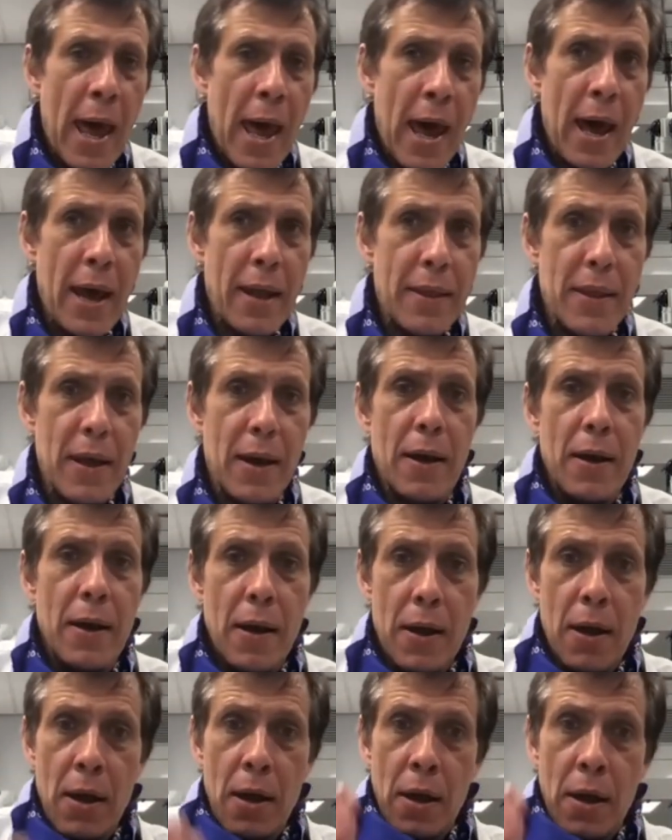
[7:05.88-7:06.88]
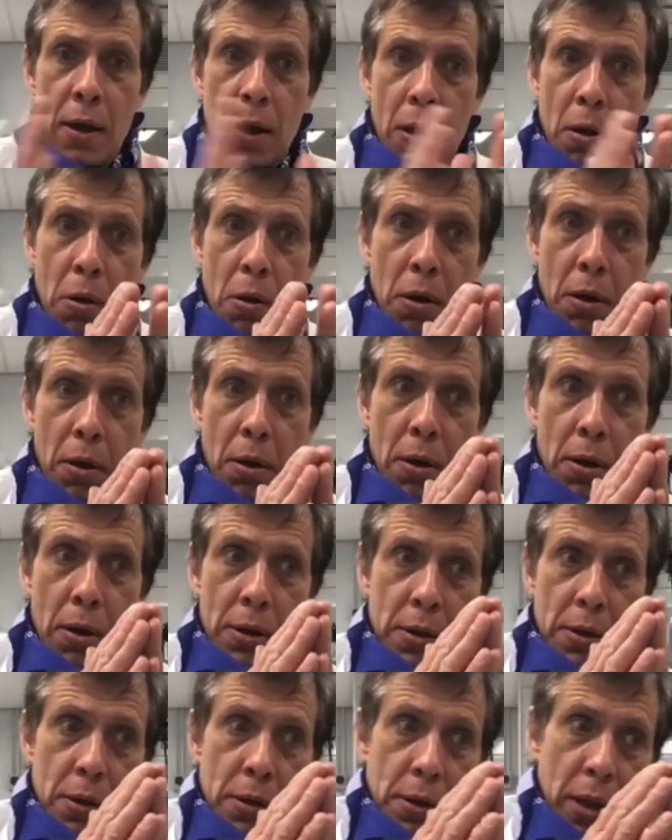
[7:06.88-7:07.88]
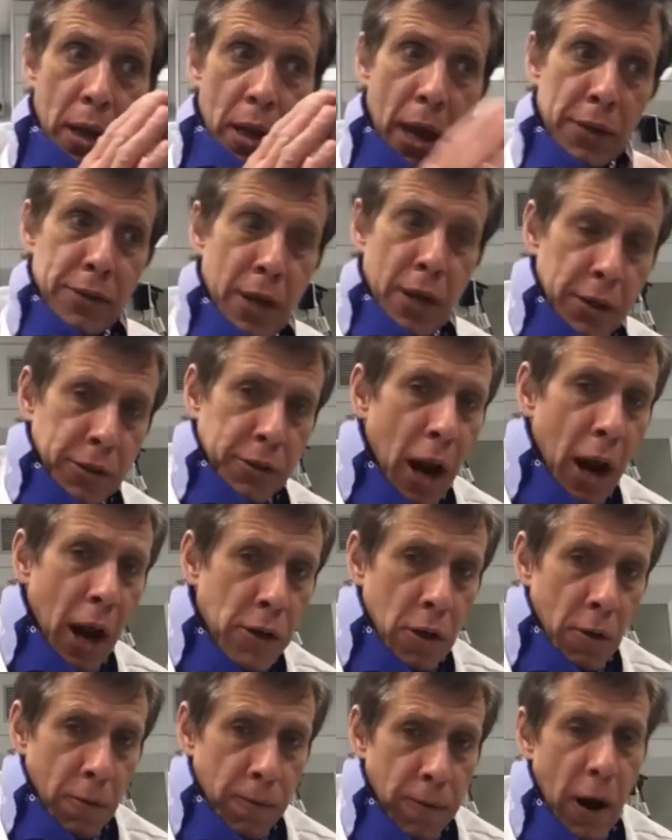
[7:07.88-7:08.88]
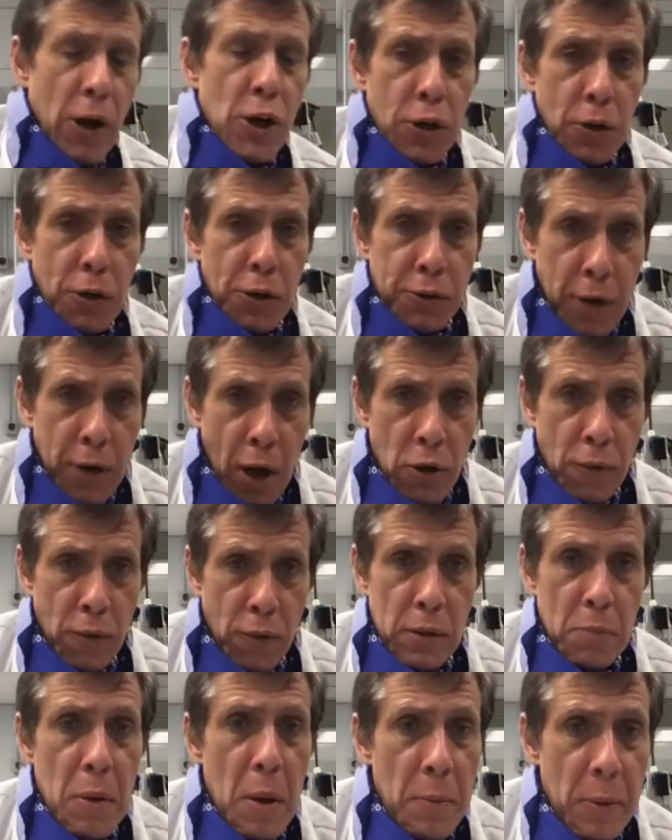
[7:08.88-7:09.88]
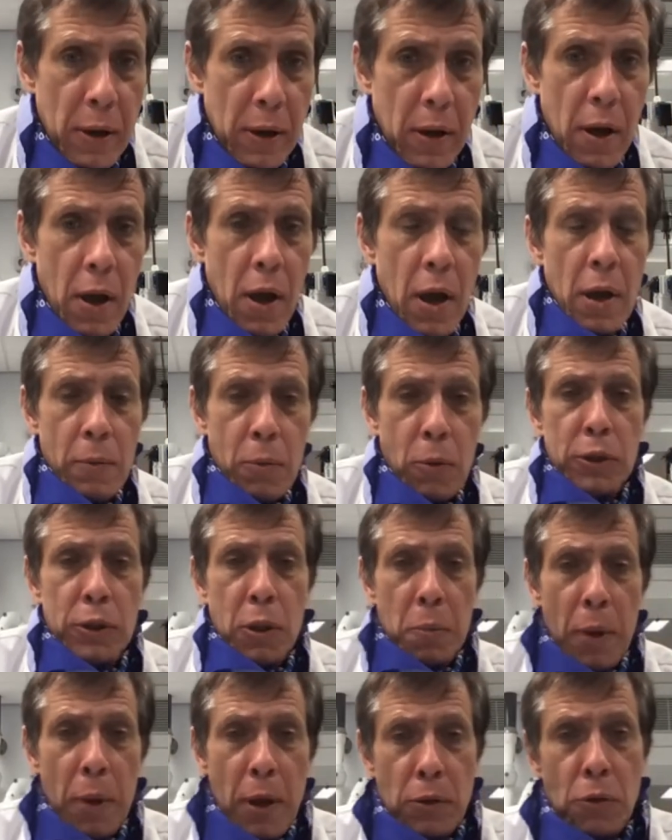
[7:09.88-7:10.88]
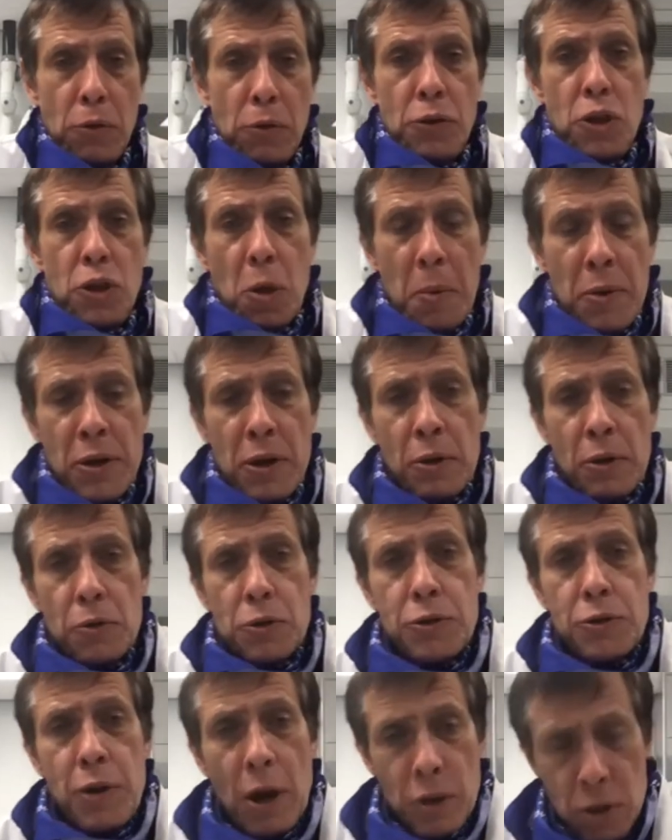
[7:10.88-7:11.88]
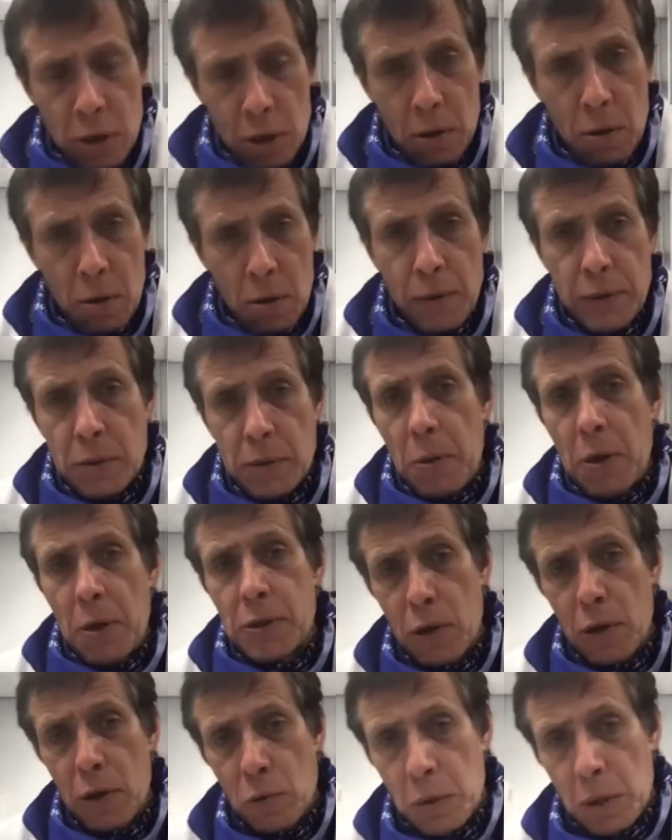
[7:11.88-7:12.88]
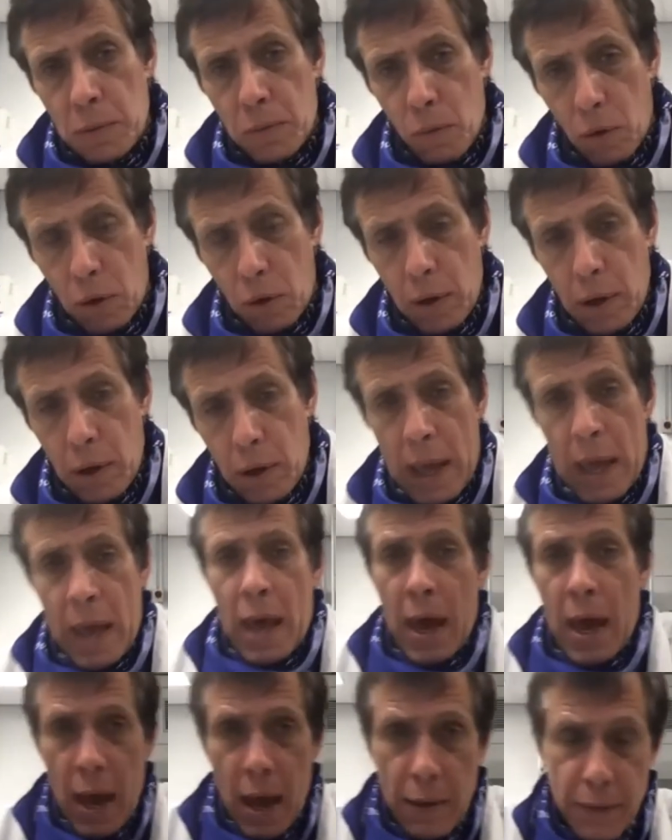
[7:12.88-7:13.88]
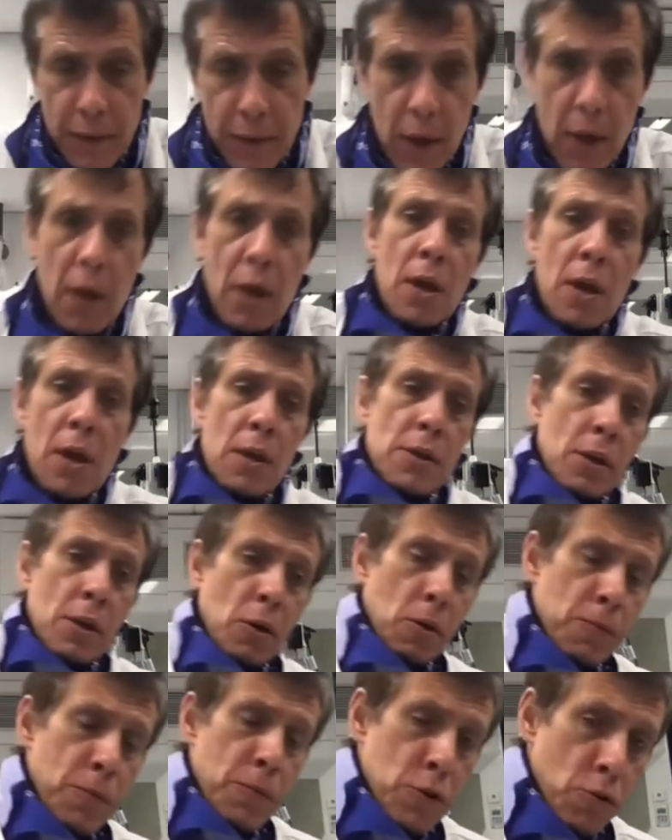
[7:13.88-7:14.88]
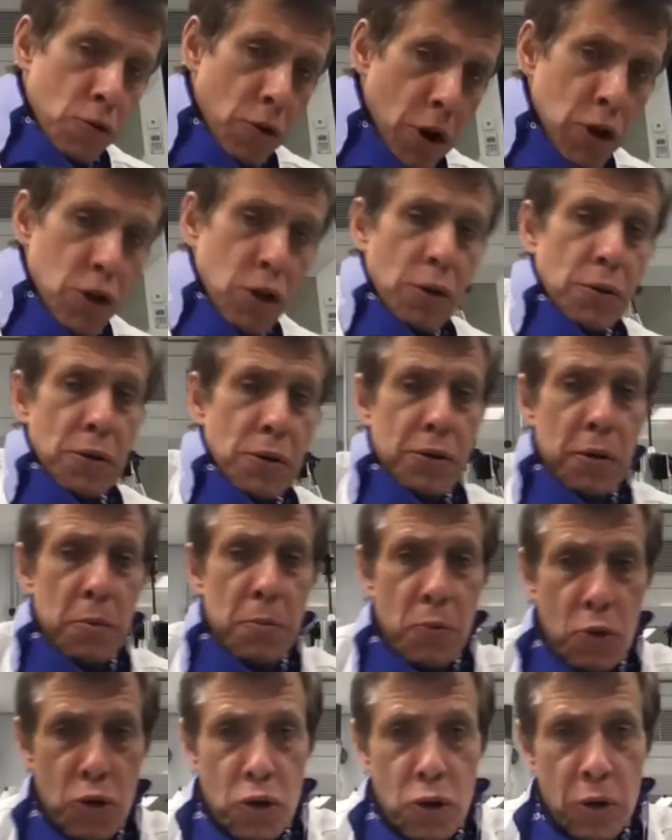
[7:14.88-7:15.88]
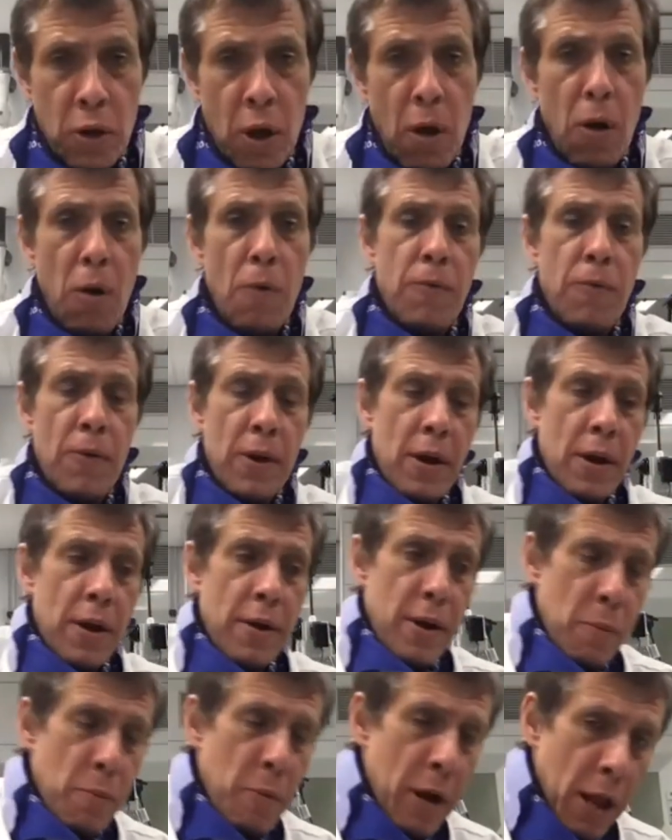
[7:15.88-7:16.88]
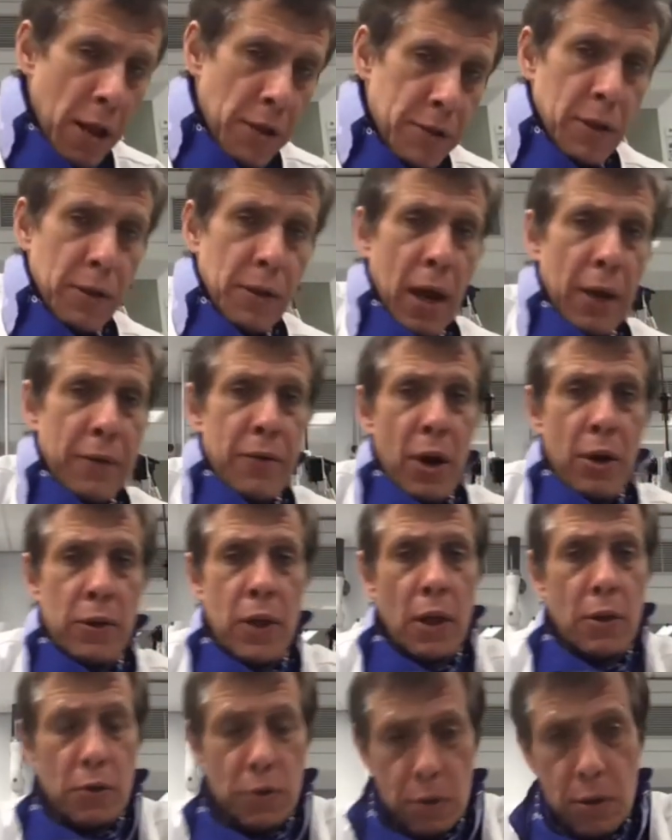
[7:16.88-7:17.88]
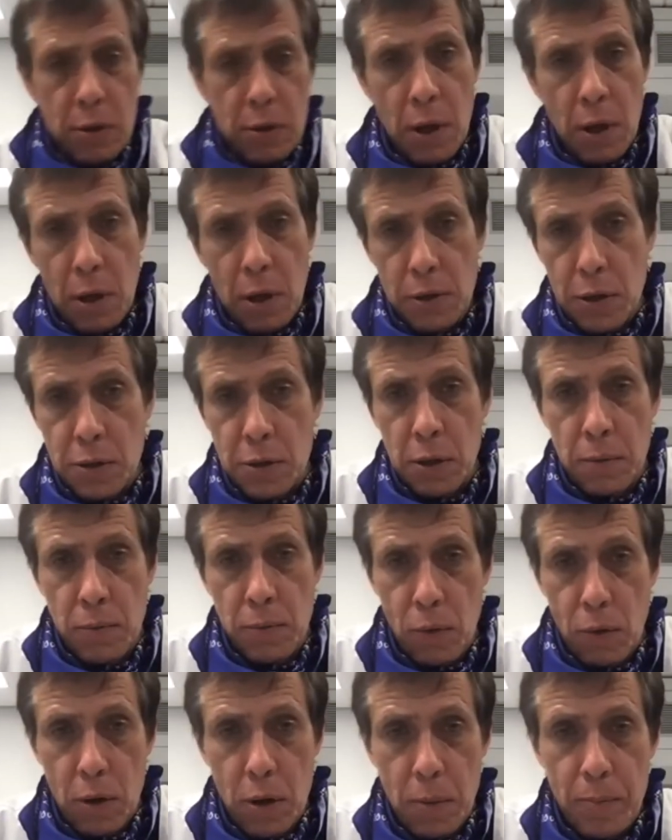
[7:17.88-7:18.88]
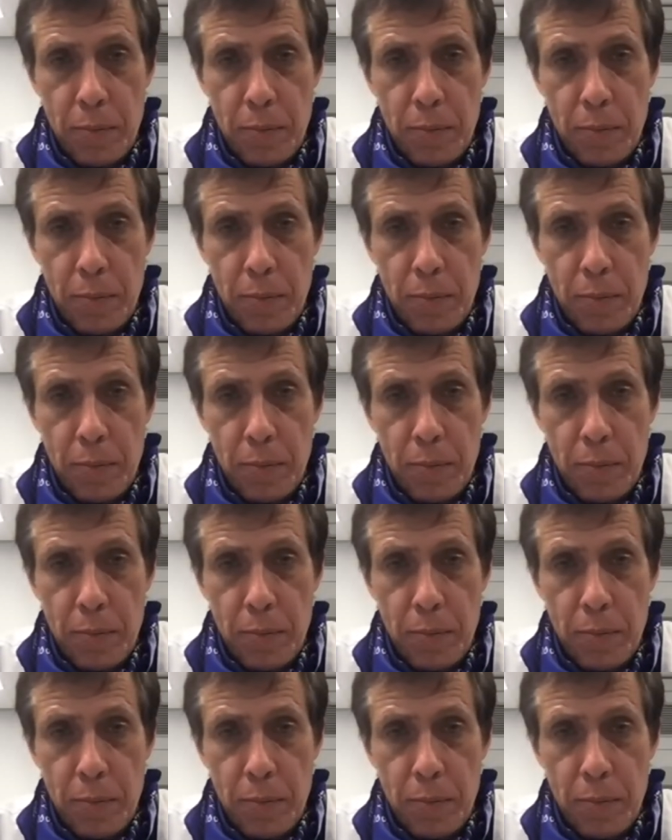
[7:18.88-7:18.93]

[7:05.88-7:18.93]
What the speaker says: And the exact structure, functional structure of the mapping will depend on the geometrical structure of the mycelium network and configuration distribution of repellents and attractants in this network.